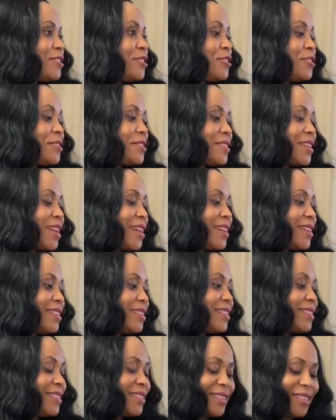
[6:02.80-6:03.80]
juicer.
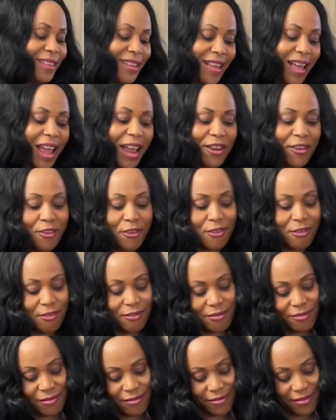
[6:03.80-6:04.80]
I know.